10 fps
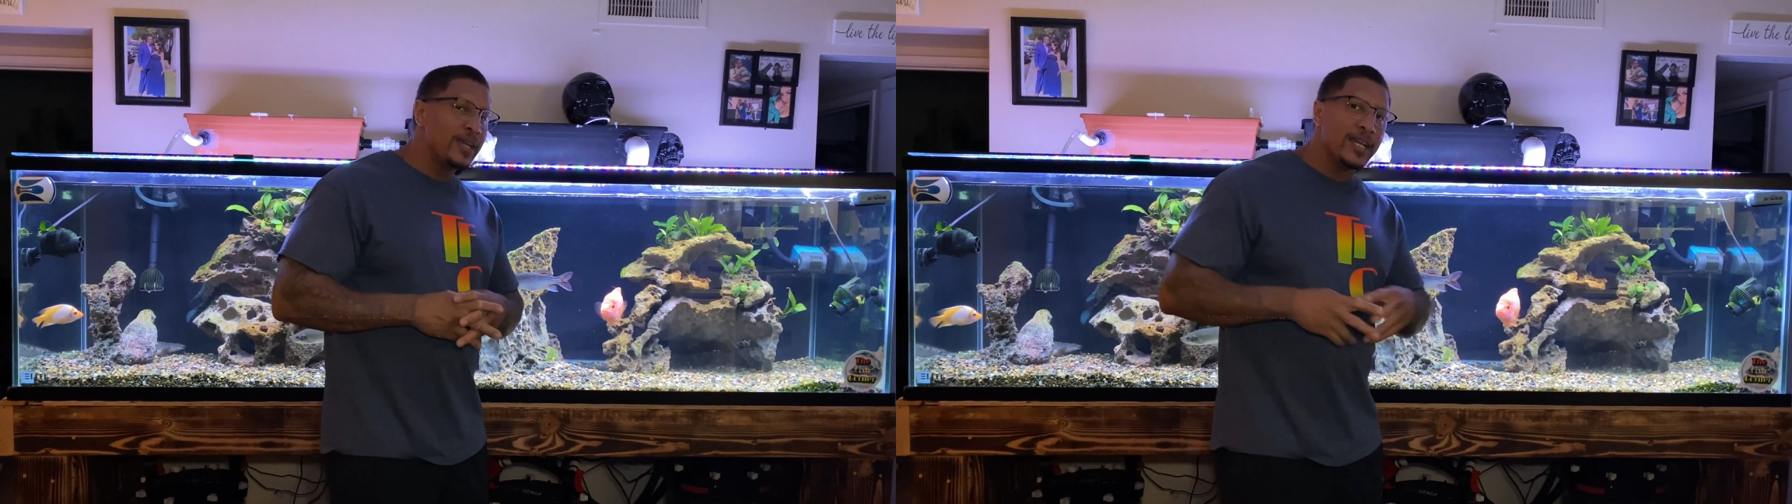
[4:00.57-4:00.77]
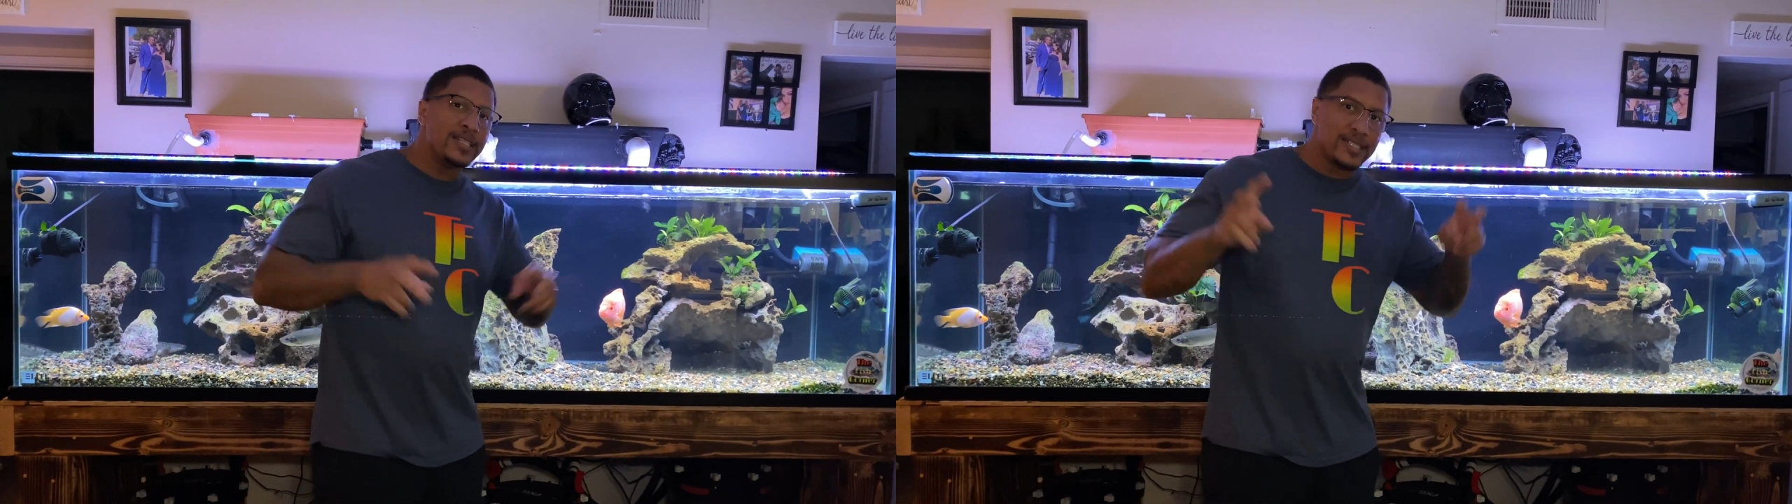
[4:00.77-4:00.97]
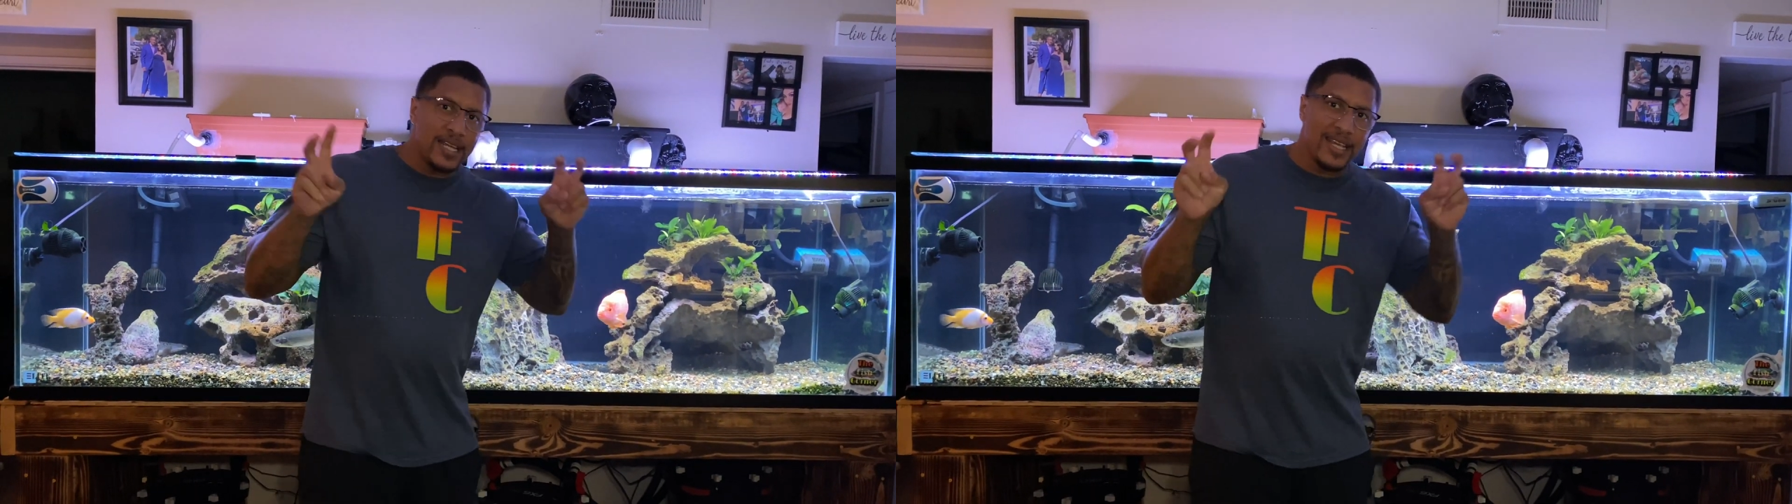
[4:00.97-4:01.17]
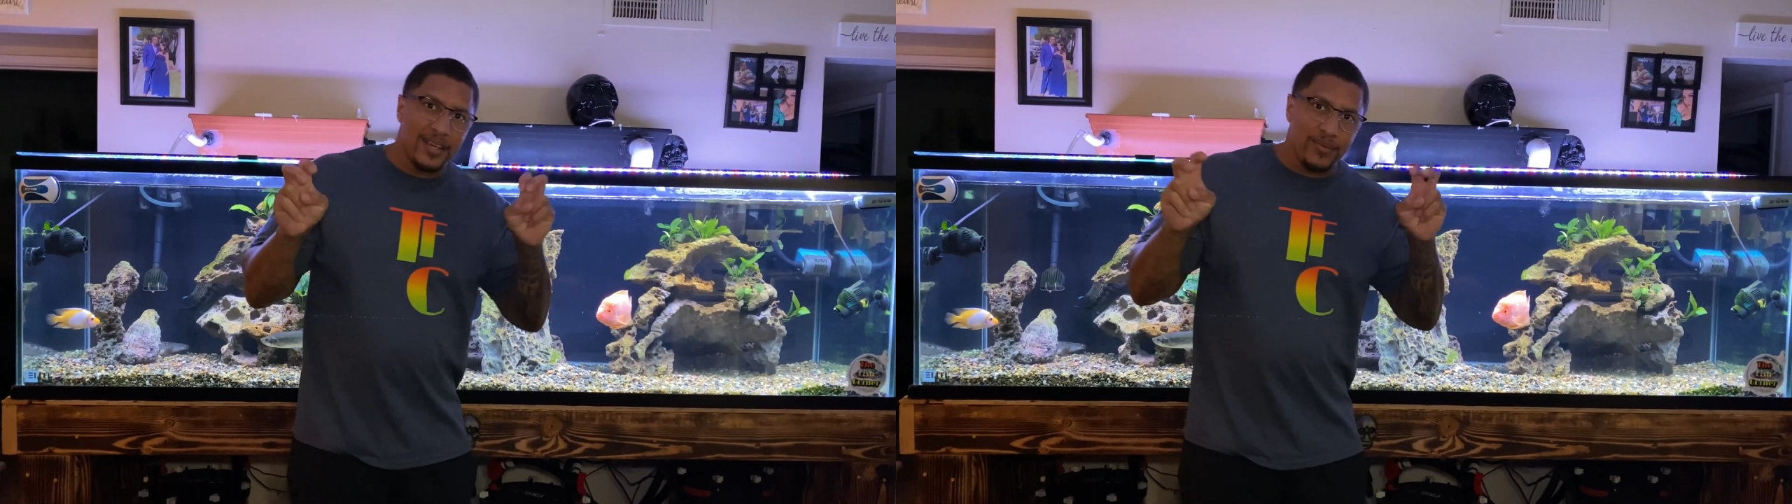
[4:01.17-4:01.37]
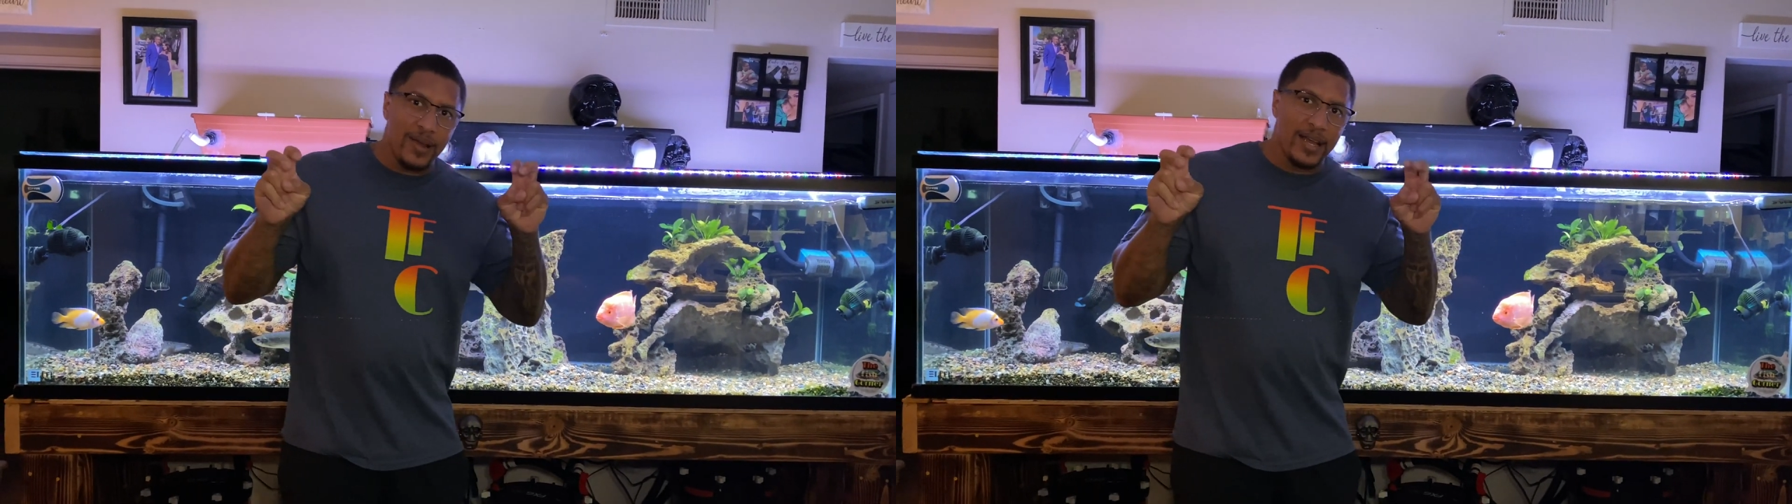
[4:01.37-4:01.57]
it's
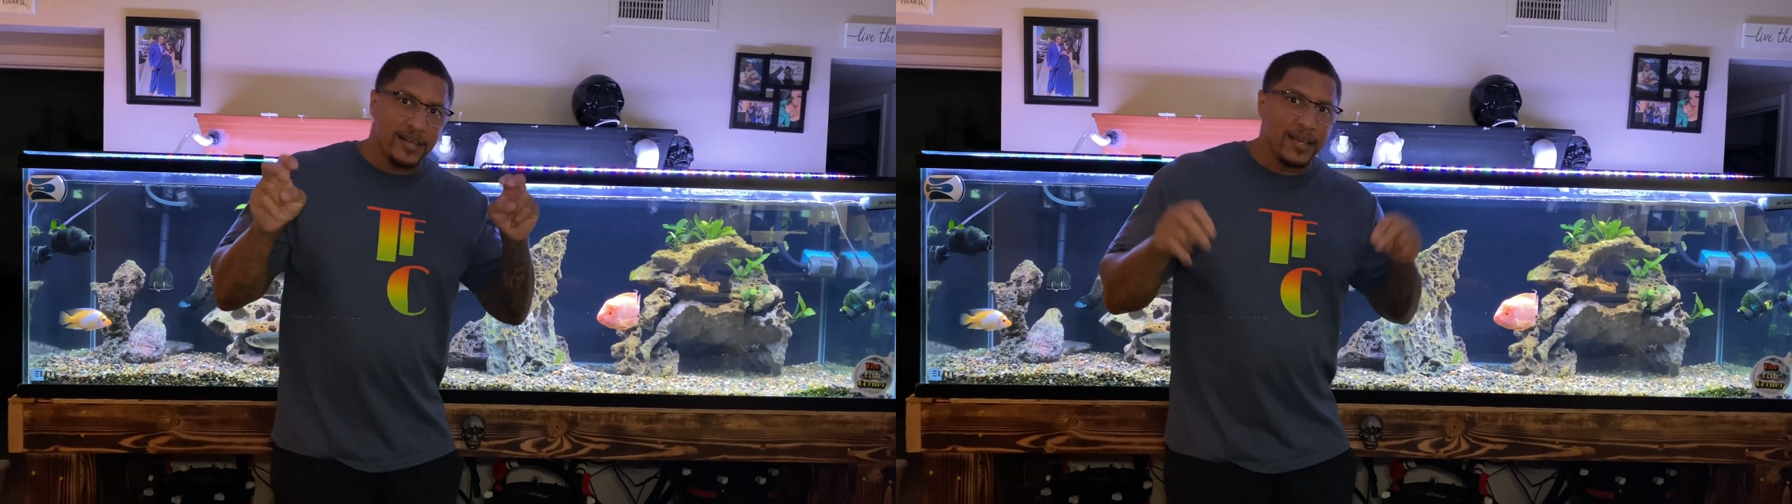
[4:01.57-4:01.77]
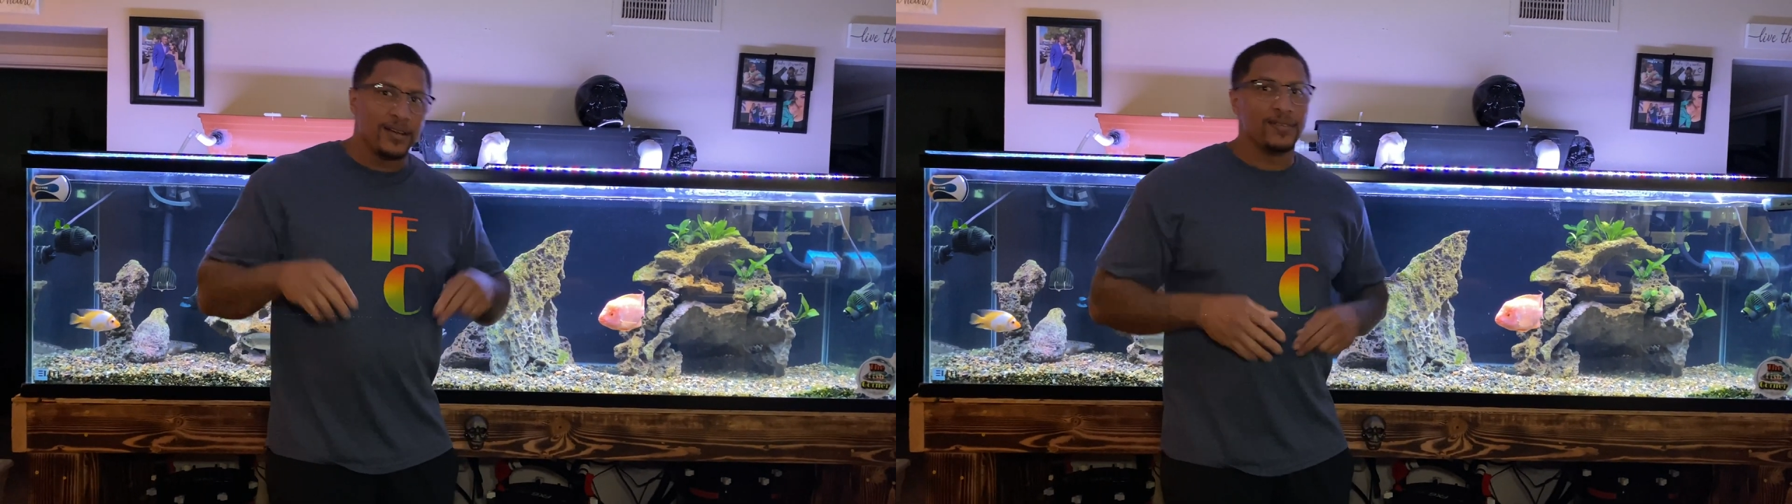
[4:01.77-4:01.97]
in right now,